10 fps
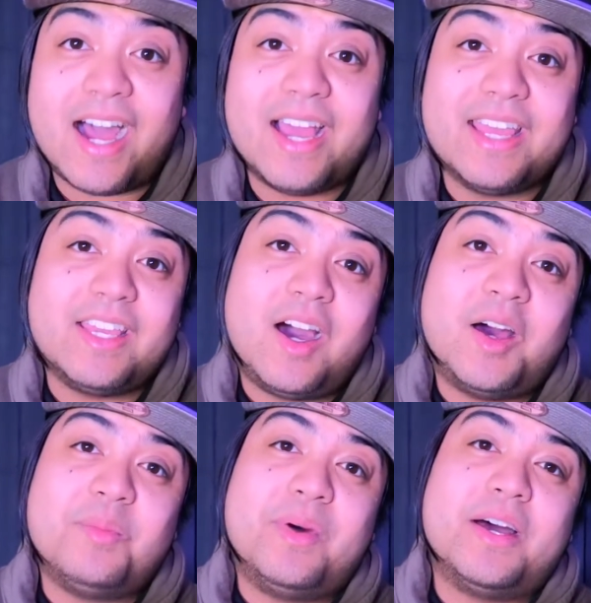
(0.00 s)
I
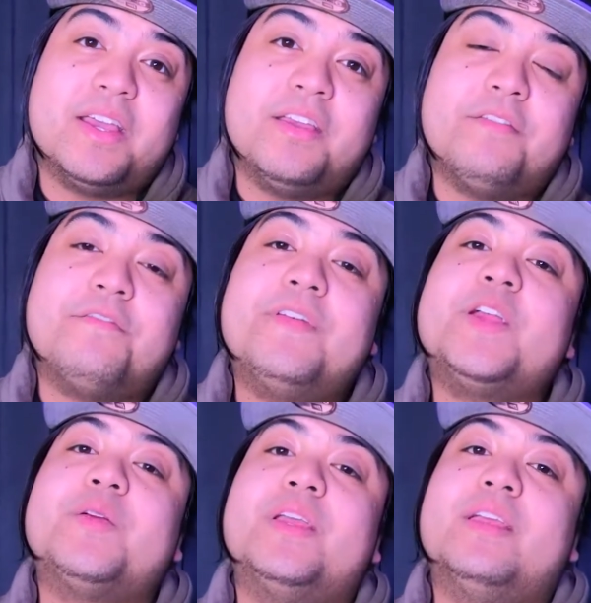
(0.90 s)
got my
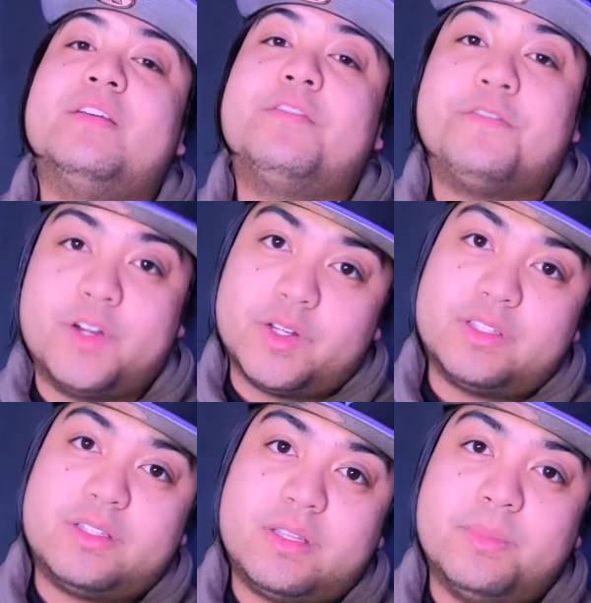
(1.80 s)
very
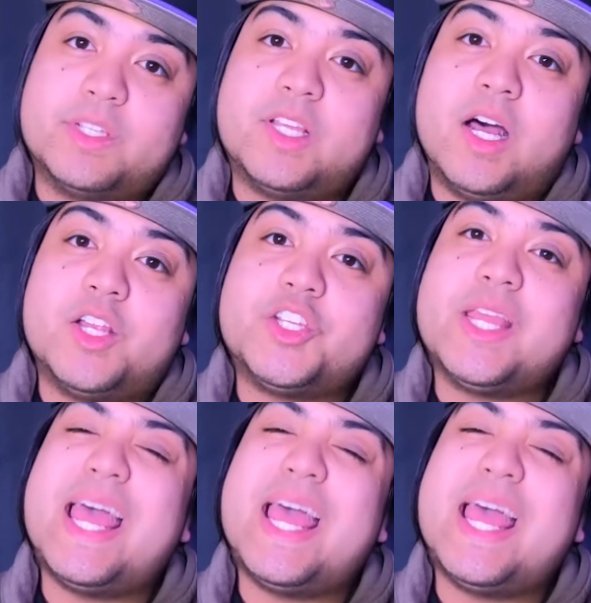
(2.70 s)
first massage